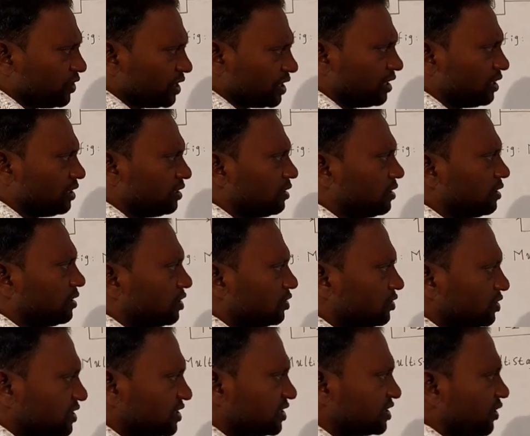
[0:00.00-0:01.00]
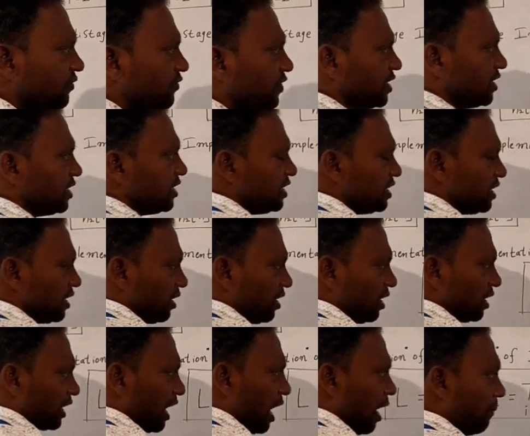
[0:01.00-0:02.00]
so instead of that
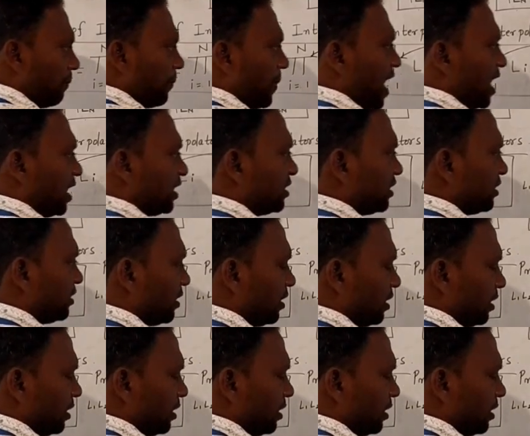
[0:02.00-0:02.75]
you take